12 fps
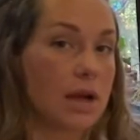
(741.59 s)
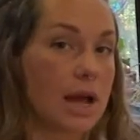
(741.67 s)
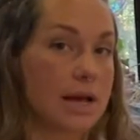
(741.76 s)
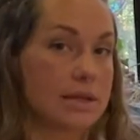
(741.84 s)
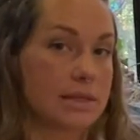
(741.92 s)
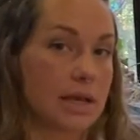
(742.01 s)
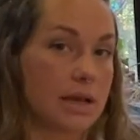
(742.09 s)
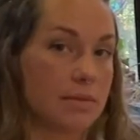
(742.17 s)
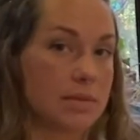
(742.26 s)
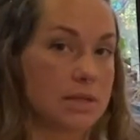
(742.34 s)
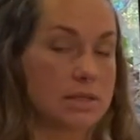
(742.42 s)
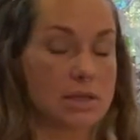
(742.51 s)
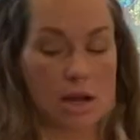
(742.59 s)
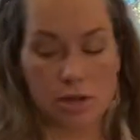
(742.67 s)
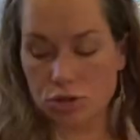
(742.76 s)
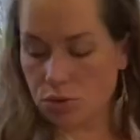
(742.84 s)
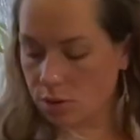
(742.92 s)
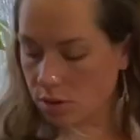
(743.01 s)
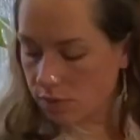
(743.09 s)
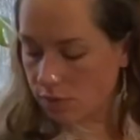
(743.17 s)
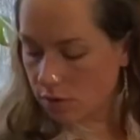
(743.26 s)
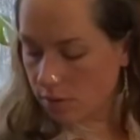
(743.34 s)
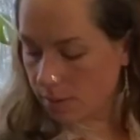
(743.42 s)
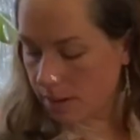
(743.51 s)
as like a massage oil for
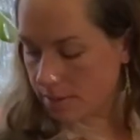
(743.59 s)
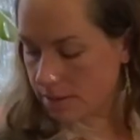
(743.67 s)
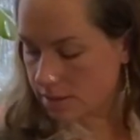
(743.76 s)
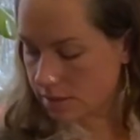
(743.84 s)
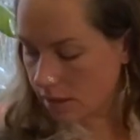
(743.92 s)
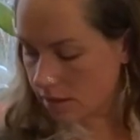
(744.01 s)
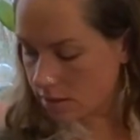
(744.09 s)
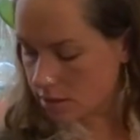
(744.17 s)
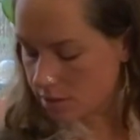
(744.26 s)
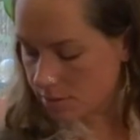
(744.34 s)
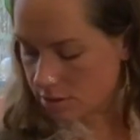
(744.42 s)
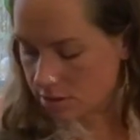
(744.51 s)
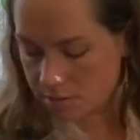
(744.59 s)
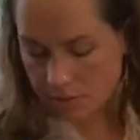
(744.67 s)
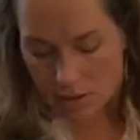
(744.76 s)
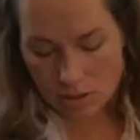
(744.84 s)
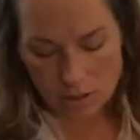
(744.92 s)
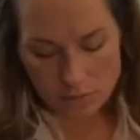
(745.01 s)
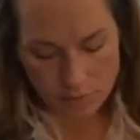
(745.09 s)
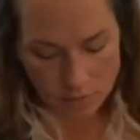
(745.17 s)
your baby's skin. It's supposed to be good for